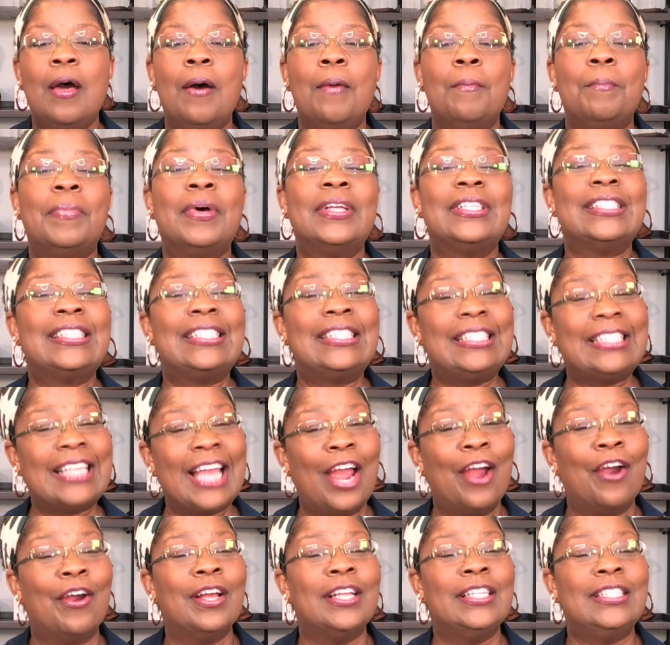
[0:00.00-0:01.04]
but
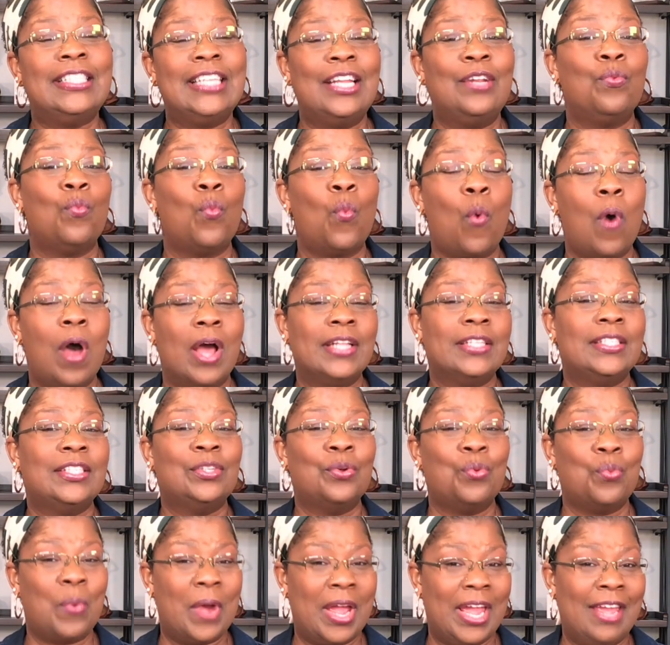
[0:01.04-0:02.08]
Sarah didn't want to
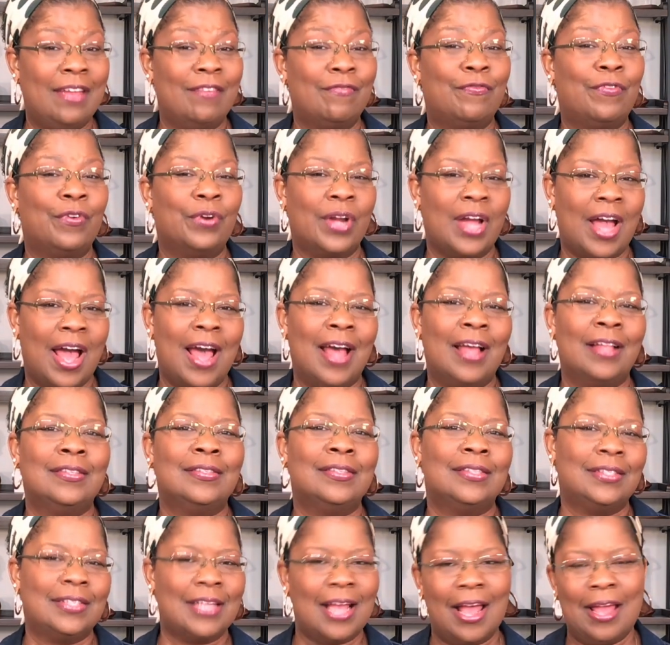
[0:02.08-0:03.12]
wait for
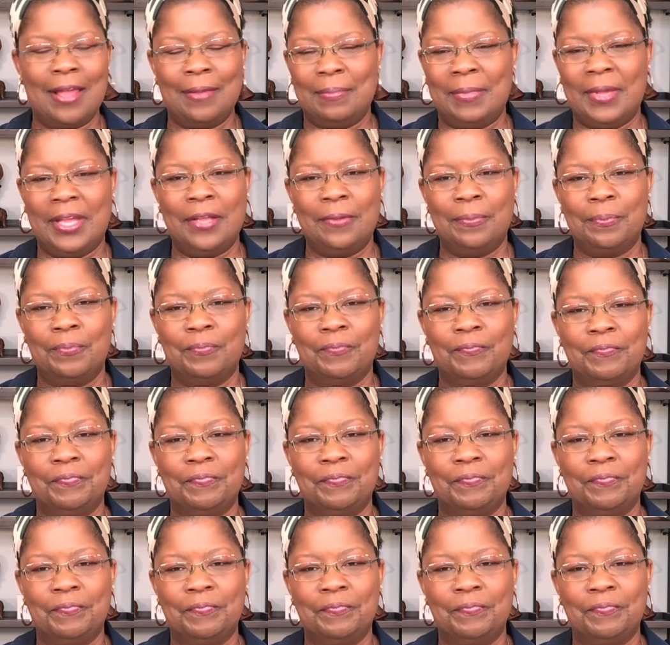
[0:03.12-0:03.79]
God's timing.